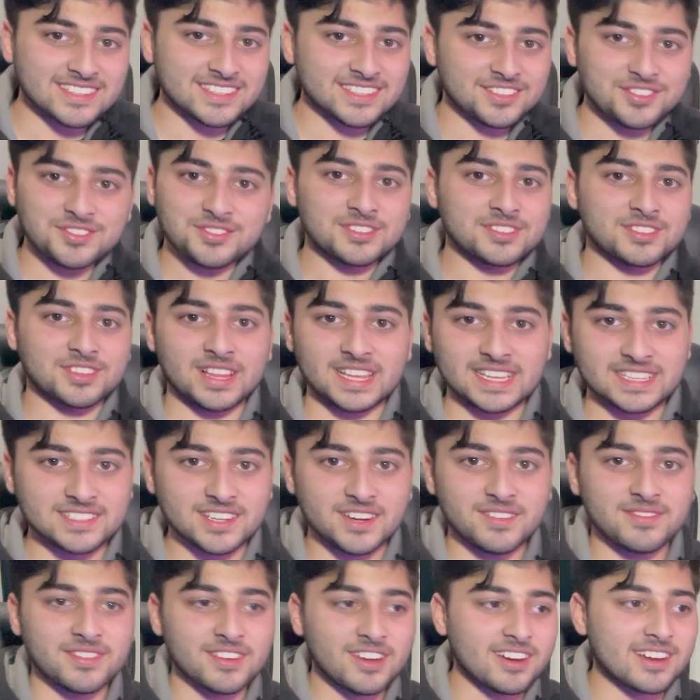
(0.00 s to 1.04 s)
It's like,
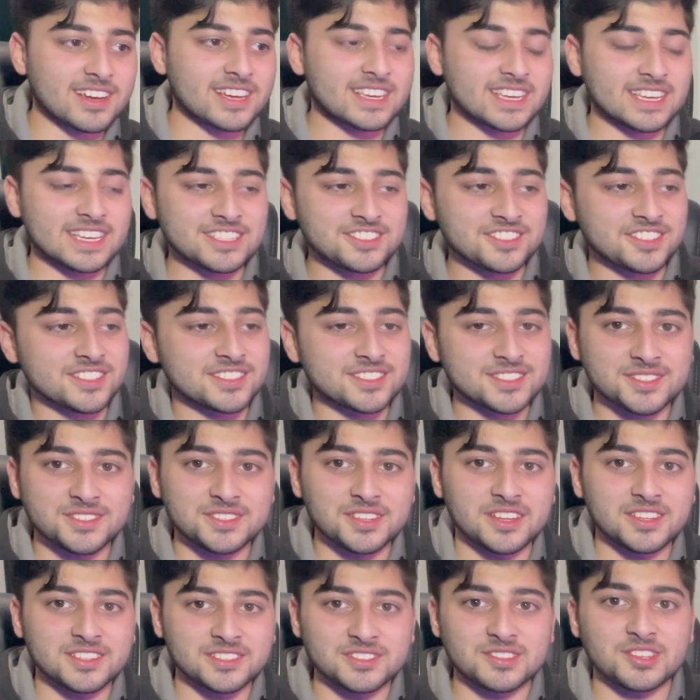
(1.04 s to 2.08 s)
tough luck. It's just
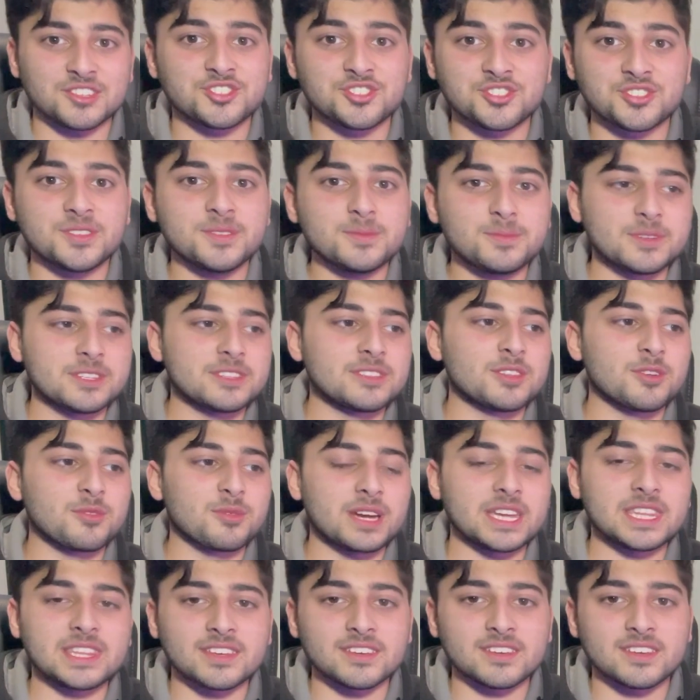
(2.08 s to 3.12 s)
stupid the
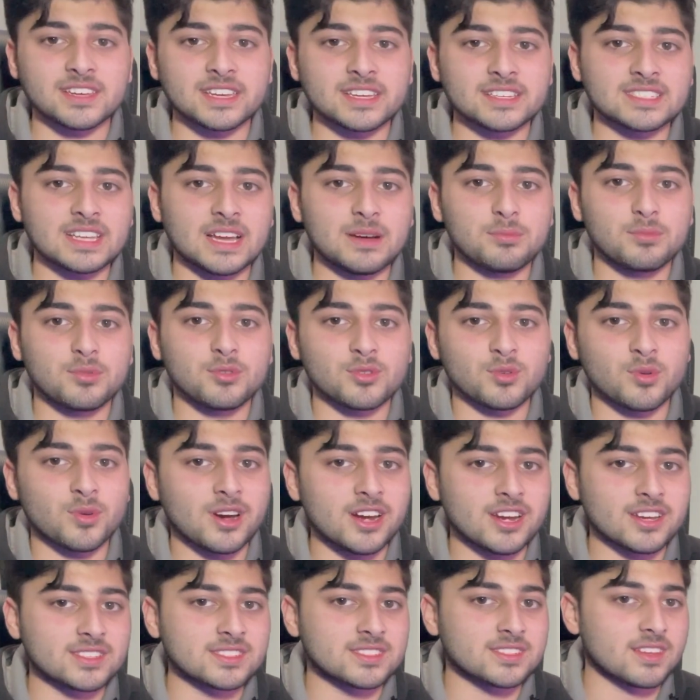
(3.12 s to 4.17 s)
way the exam board
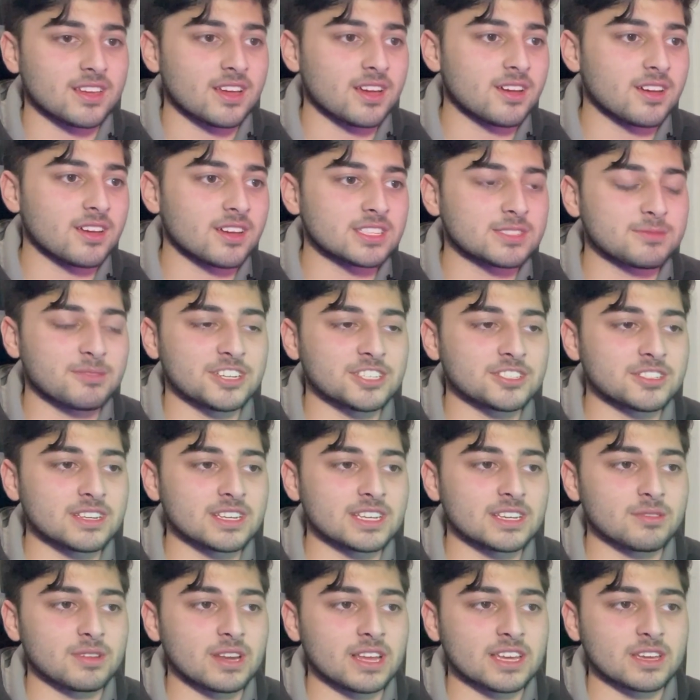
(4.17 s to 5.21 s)
works,
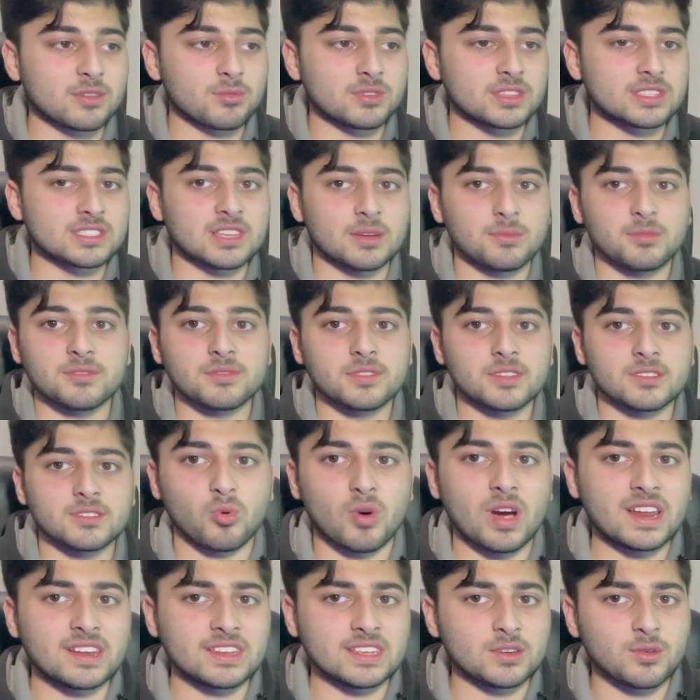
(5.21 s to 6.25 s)
especially like with some of the
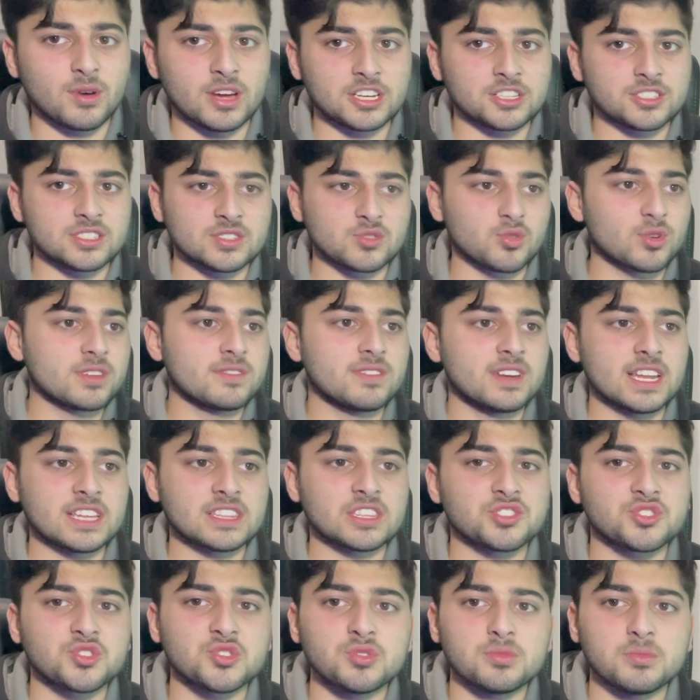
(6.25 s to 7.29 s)
wordy questions, or even like
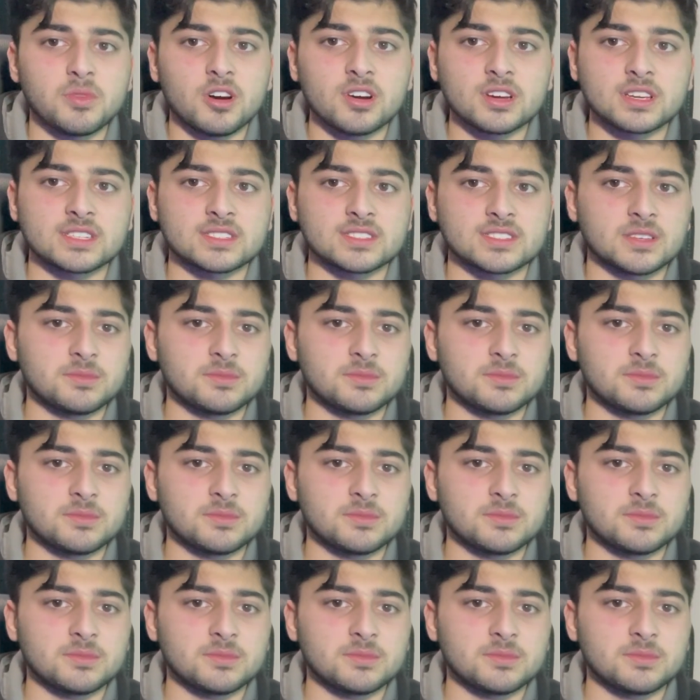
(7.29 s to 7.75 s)
the two markers.